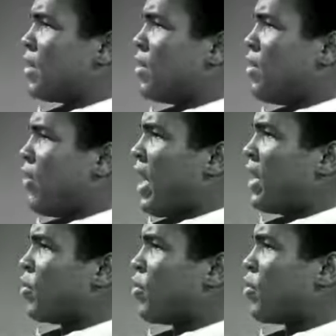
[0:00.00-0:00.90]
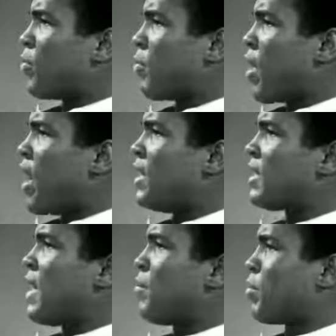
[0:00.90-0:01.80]
better than with
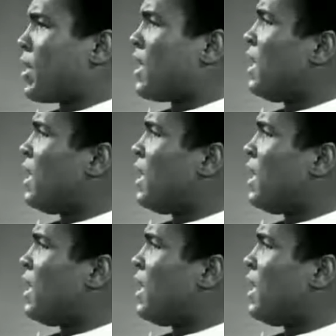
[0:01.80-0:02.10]
prayers and